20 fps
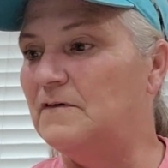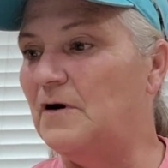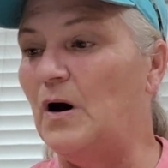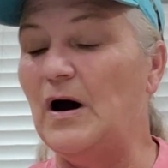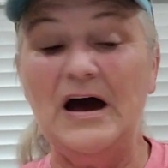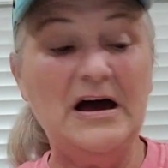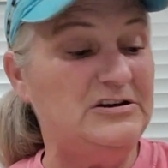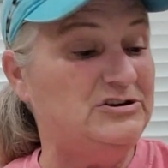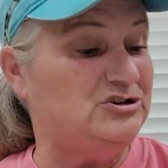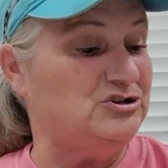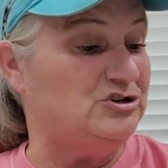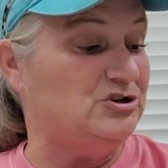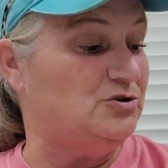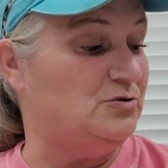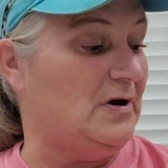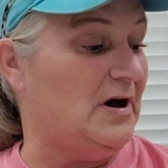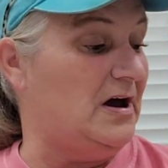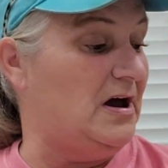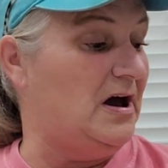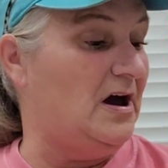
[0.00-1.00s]
uh, I
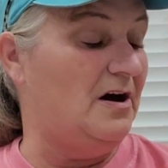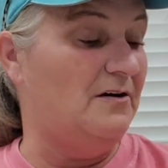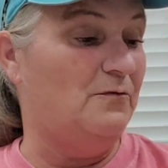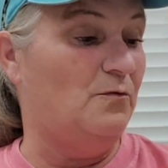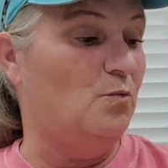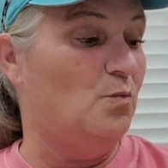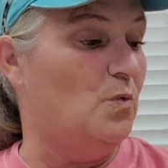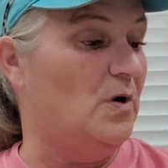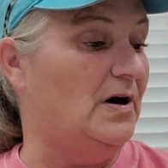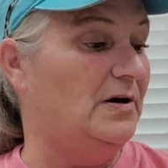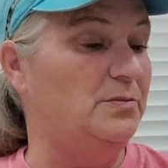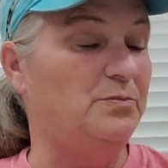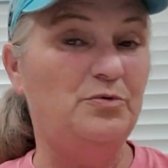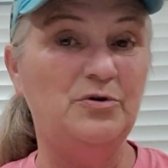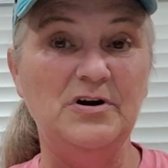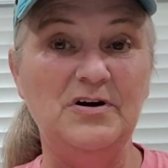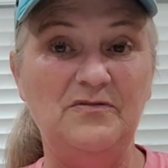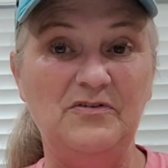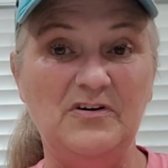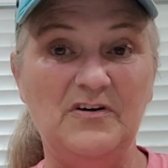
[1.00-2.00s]
do, I have one
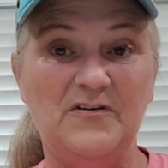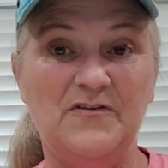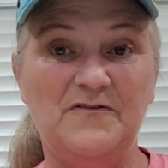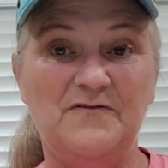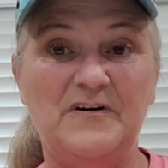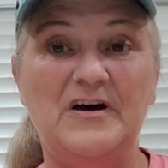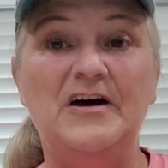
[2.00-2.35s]
previous